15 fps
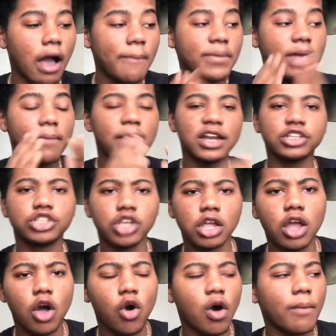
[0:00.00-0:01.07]
I mean, I'm about to show
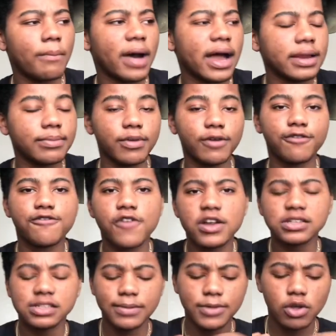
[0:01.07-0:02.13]
y'all on body, but
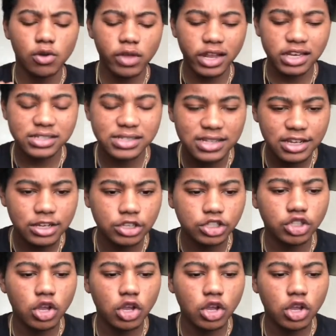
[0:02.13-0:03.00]
first let me go get the sneakers,